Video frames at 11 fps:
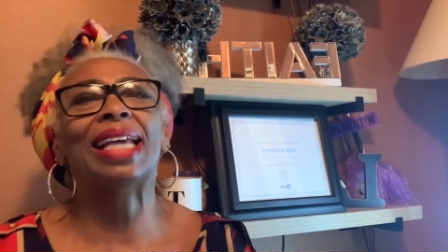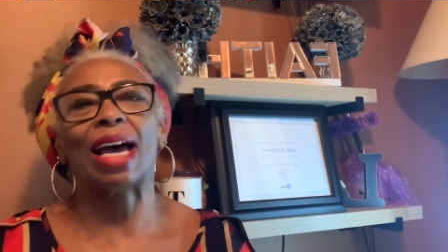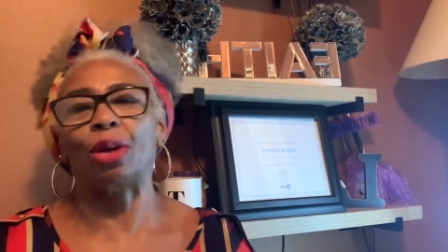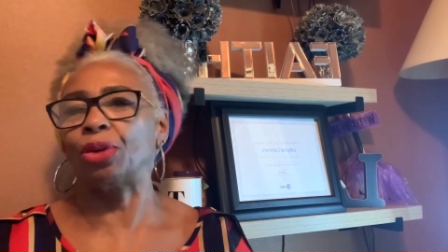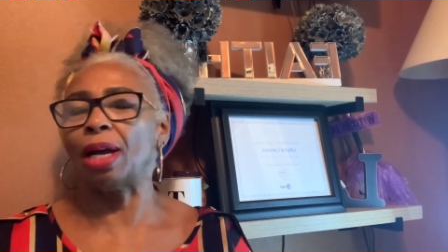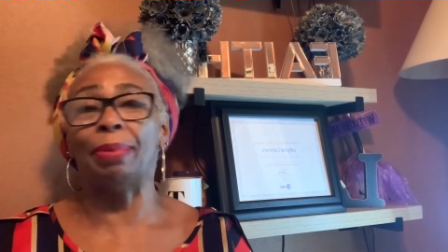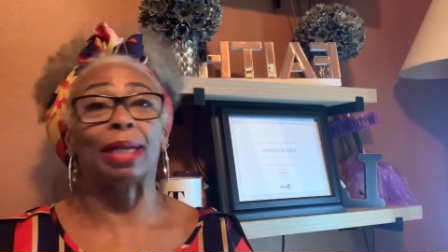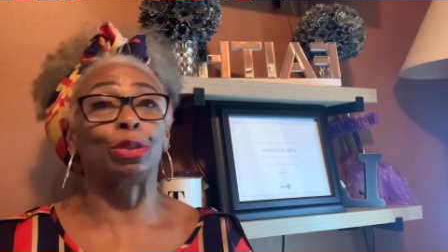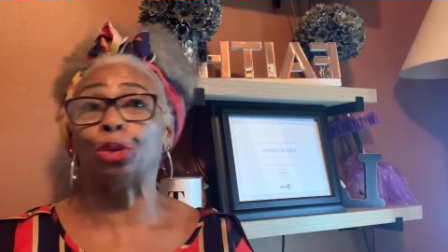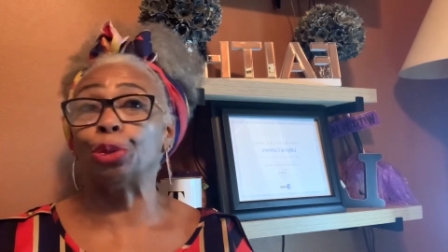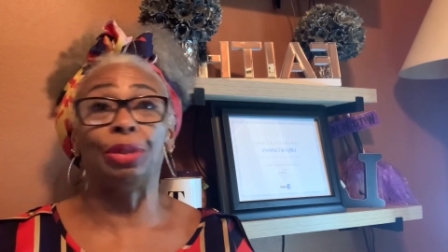I don't come back
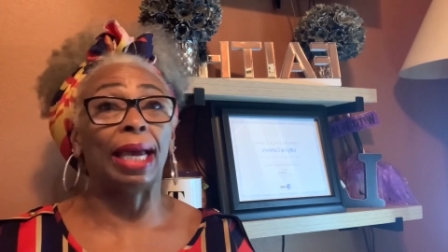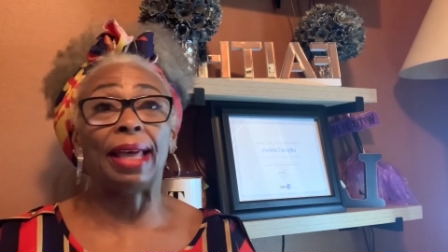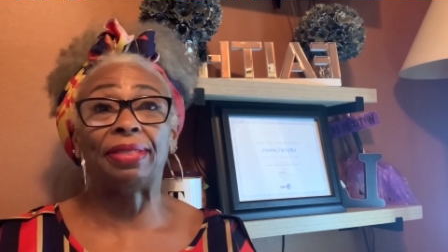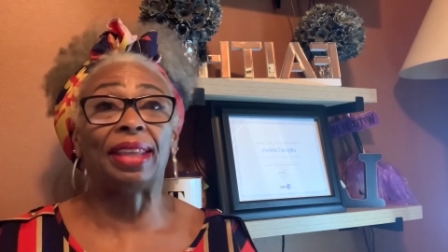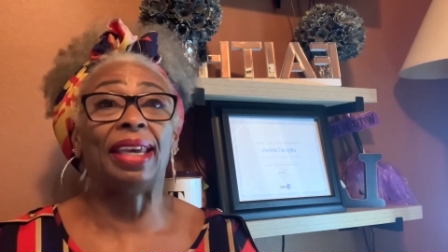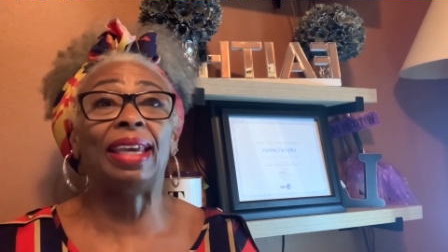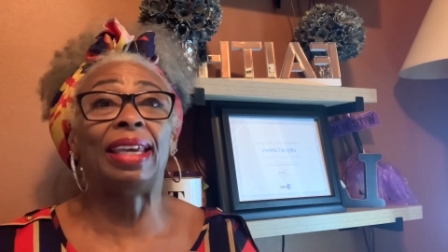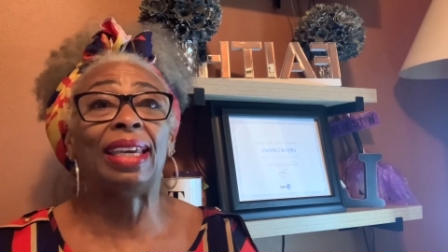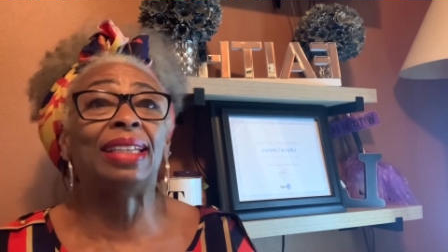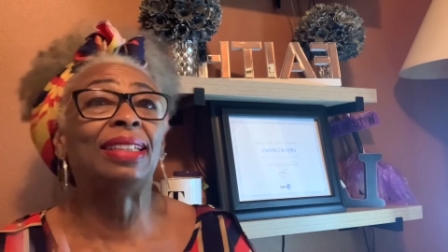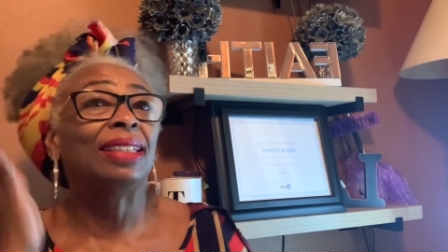to do
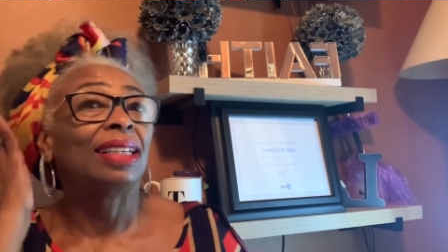nothing